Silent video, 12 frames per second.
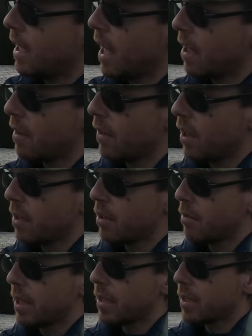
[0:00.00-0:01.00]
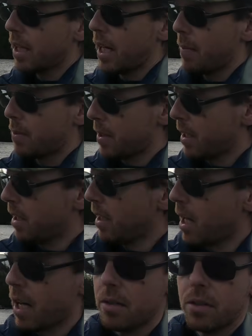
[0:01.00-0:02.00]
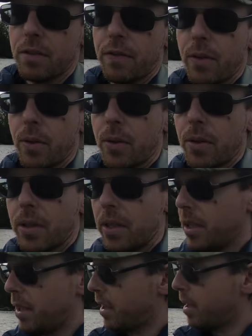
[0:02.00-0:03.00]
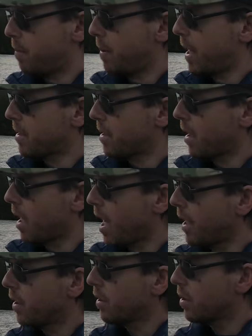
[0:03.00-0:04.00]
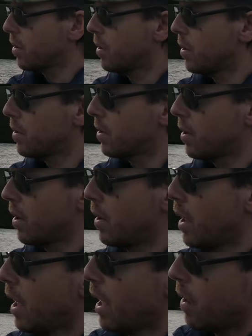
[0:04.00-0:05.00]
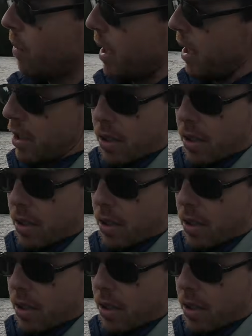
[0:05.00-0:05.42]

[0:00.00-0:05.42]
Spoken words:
out of all the reel types, it allows for the best line control. So when